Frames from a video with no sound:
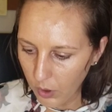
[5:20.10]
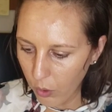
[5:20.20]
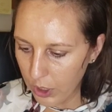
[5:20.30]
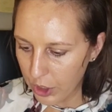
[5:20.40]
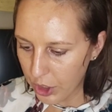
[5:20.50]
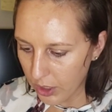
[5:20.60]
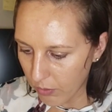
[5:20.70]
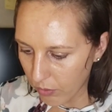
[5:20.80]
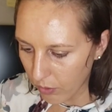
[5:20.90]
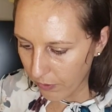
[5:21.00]

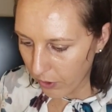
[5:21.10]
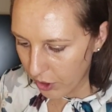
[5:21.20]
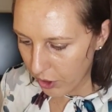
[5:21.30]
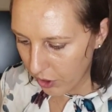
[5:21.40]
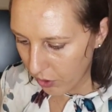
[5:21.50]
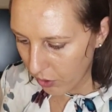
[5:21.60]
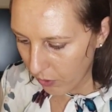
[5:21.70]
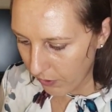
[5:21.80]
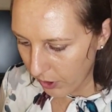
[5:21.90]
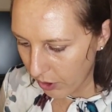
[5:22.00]
Question. Refer to
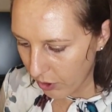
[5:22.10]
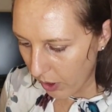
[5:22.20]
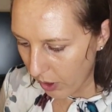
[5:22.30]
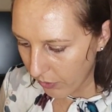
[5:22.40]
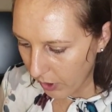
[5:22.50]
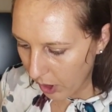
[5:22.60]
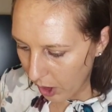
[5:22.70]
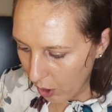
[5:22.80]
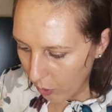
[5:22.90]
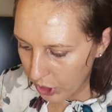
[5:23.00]
figure 12.
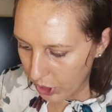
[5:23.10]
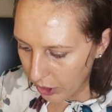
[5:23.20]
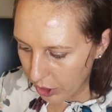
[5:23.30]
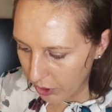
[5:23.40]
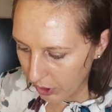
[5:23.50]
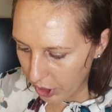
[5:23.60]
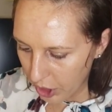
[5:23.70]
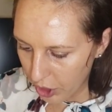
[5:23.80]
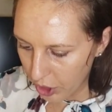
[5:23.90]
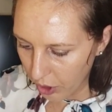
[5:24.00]
Which
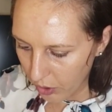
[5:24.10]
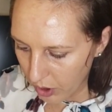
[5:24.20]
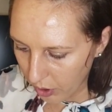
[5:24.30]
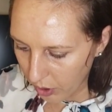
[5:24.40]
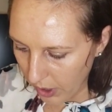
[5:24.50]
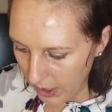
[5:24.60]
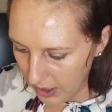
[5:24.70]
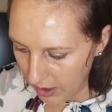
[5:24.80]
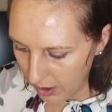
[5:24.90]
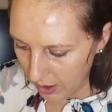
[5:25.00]
illustration shows the
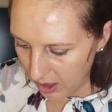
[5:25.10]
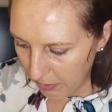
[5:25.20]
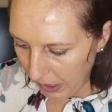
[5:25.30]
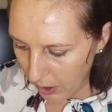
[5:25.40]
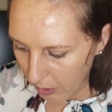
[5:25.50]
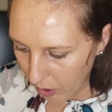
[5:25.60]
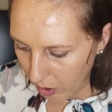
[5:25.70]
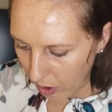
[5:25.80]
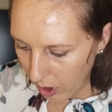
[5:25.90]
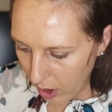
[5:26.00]
correct
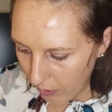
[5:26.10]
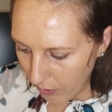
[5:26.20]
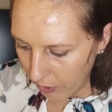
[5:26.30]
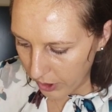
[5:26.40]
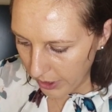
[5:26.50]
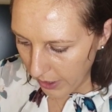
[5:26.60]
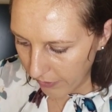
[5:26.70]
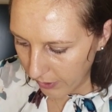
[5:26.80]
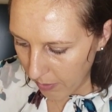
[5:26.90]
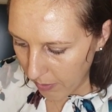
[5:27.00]
spiral for
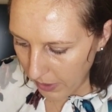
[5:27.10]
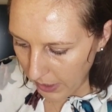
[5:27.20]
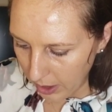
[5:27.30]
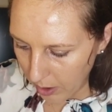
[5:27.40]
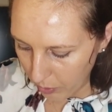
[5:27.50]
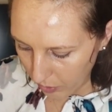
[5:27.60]
Teflon backup